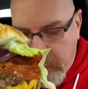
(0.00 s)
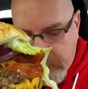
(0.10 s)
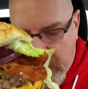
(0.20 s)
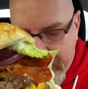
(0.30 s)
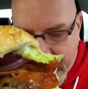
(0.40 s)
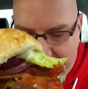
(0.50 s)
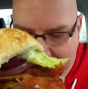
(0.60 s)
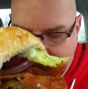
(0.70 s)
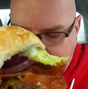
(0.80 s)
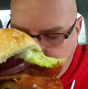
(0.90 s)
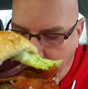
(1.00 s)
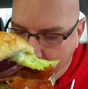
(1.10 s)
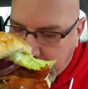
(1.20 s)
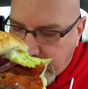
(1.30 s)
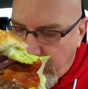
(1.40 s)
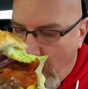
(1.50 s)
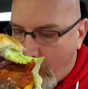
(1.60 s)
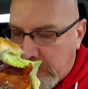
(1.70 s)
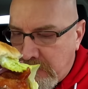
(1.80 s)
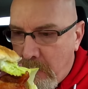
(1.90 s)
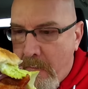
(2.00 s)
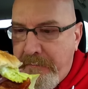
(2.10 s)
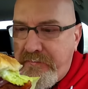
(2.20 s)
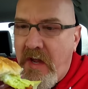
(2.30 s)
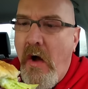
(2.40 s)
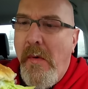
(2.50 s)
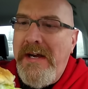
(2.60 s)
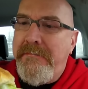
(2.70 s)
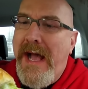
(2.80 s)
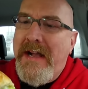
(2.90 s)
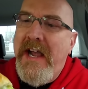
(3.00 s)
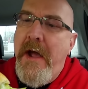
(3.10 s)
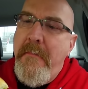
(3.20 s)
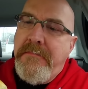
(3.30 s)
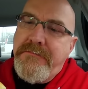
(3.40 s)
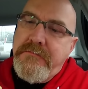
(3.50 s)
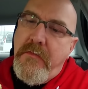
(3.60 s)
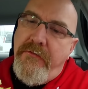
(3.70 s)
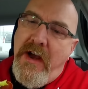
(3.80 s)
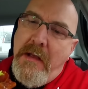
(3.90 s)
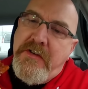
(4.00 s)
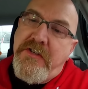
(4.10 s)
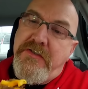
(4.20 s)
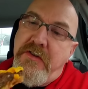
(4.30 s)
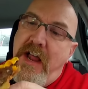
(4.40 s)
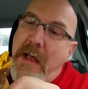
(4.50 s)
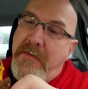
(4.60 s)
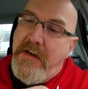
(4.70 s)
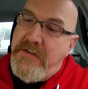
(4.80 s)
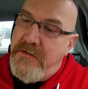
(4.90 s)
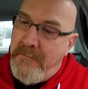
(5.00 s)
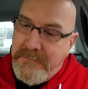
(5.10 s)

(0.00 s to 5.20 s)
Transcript: I am glad I went back in for extra napkins